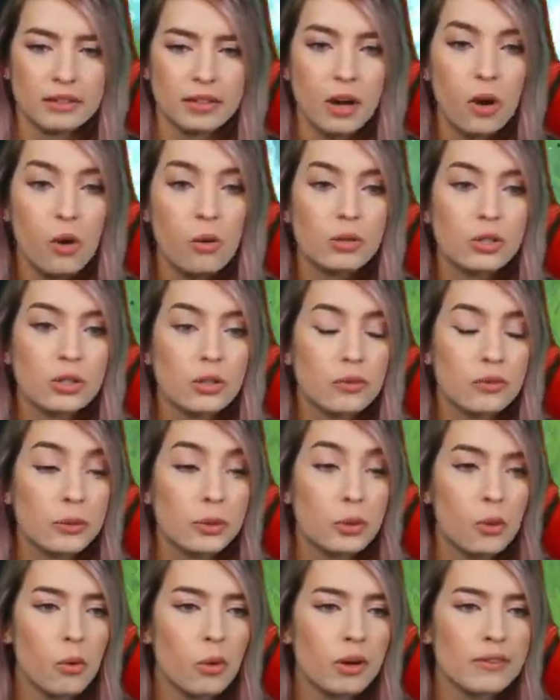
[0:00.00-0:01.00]
Oh,
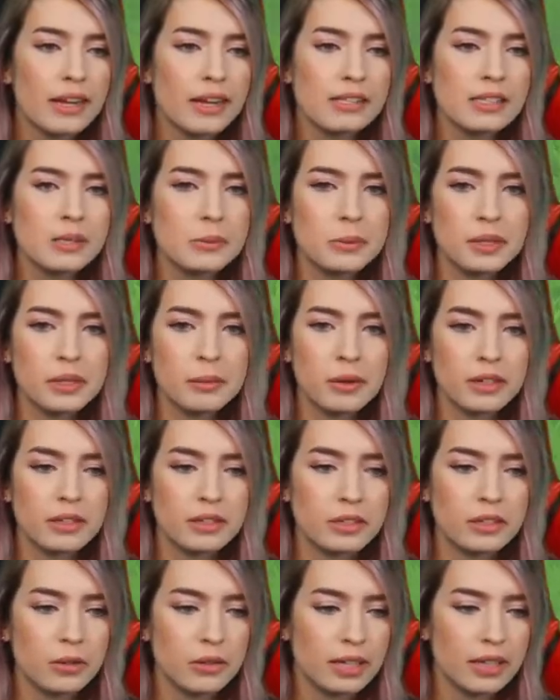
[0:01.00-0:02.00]
Gore, that's the one I wanted
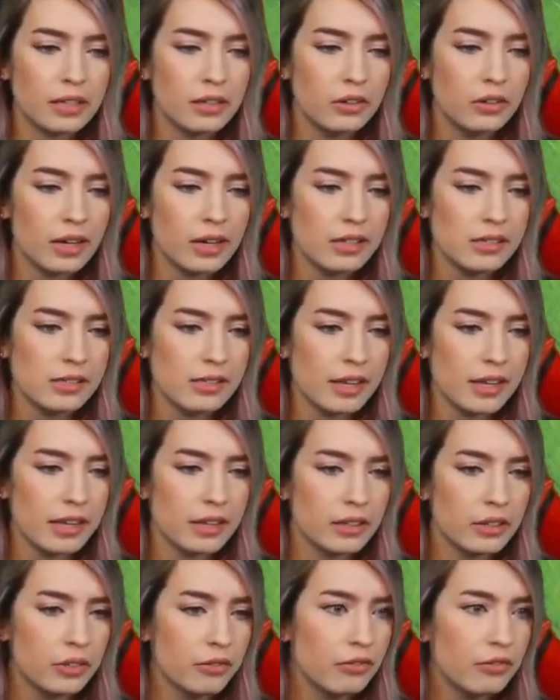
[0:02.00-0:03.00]
to go. Okay, you guys,
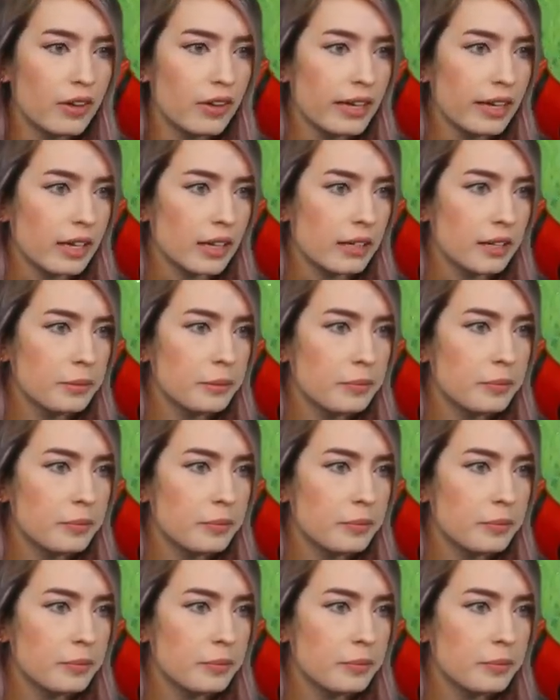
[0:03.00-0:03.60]
like, you fight him.